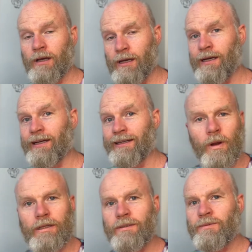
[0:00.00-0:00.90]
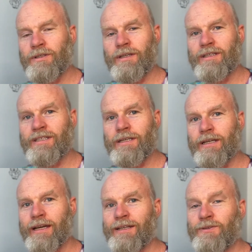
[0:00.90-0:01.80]
Hi! Welcome to the
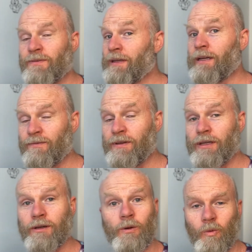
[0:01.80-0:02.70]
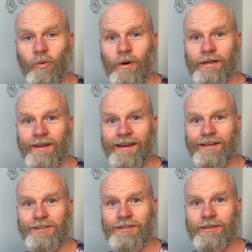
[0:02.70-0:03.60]
today's video, video
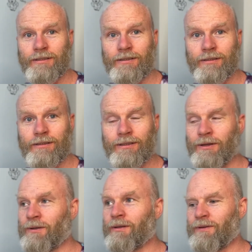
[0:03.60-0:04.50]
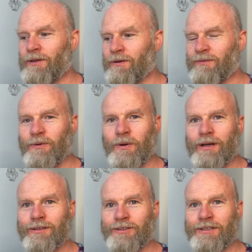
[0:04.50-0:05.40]
1000, no, video
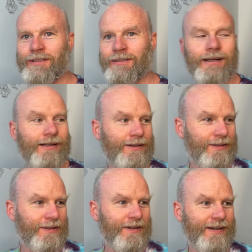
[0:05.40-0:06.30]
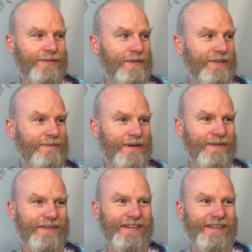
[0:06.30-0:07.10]
400 and I don't know, I'm using my...